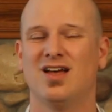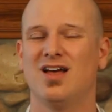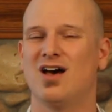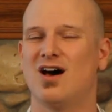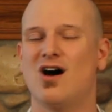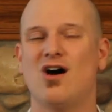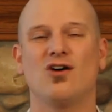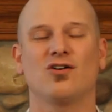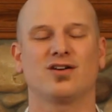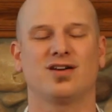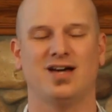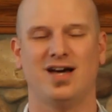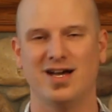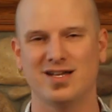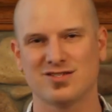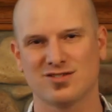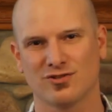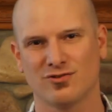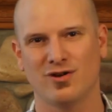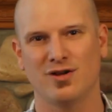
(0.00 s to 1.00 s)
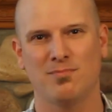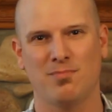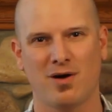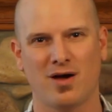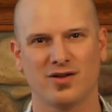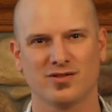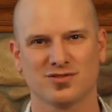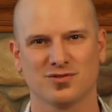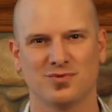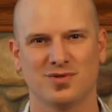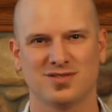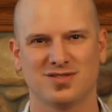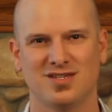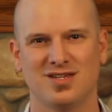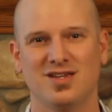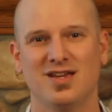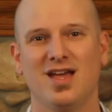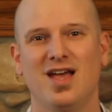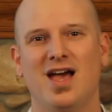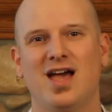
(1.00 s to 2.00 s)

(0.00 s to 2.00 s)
all kinds of great bottles of whiskey.